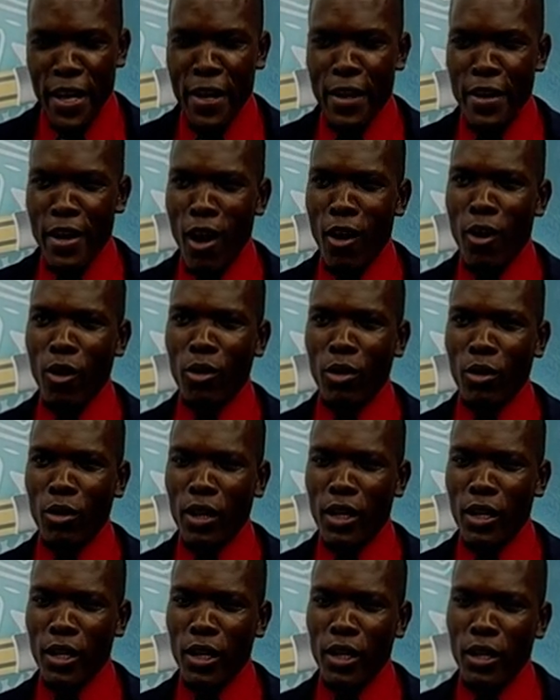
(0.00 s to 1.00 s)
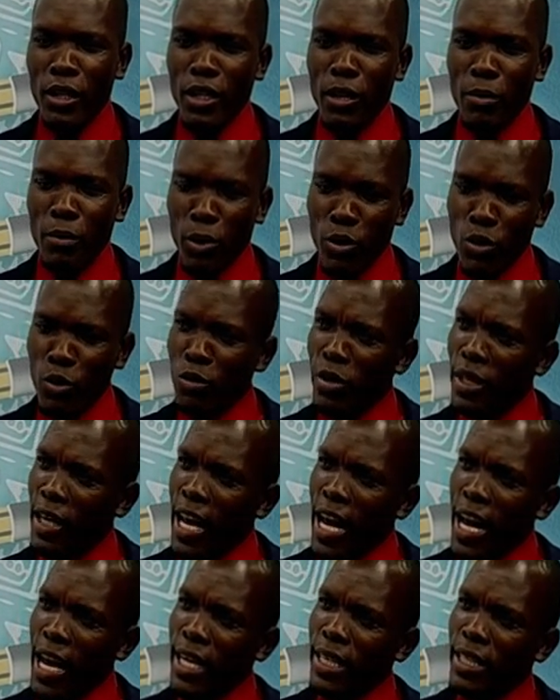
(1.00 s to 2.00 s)
Now, the posho mill
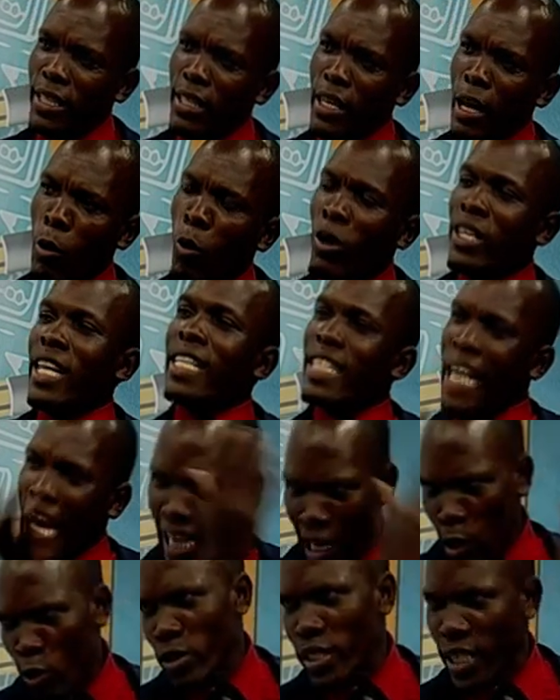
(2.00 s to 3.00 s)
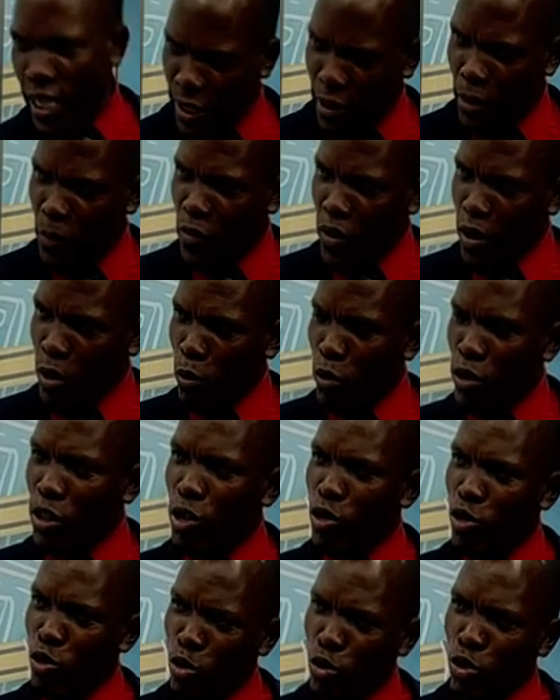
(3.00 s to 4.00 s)
has a water tank outside, which
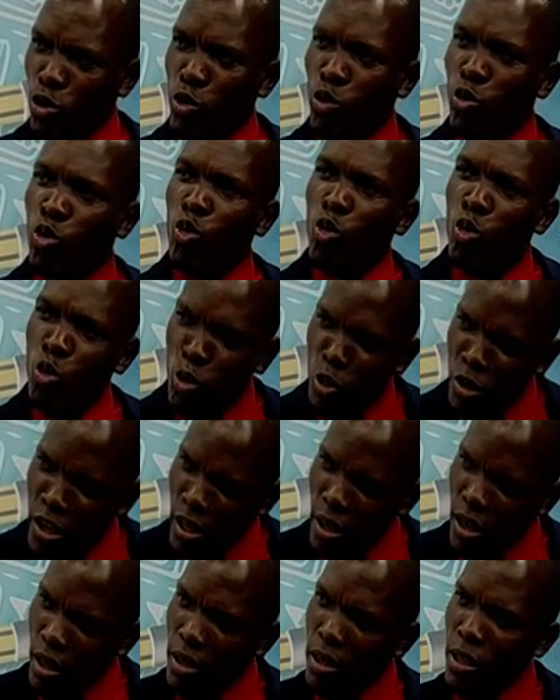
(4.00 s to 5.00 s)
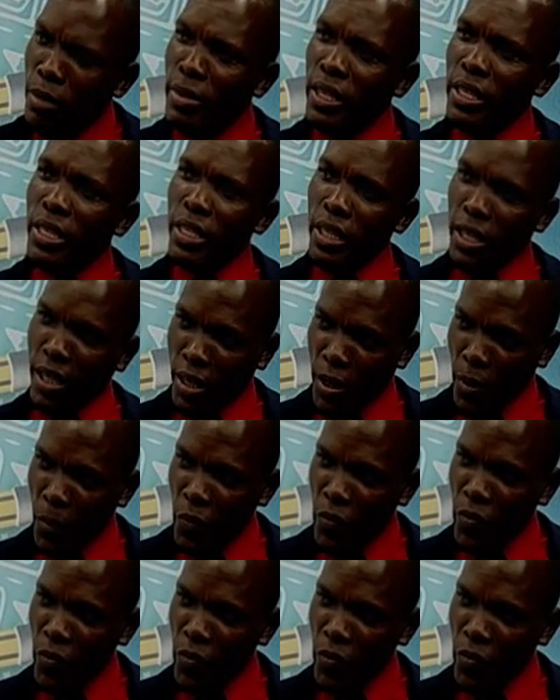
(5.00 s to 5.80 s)
is used to cool the machine.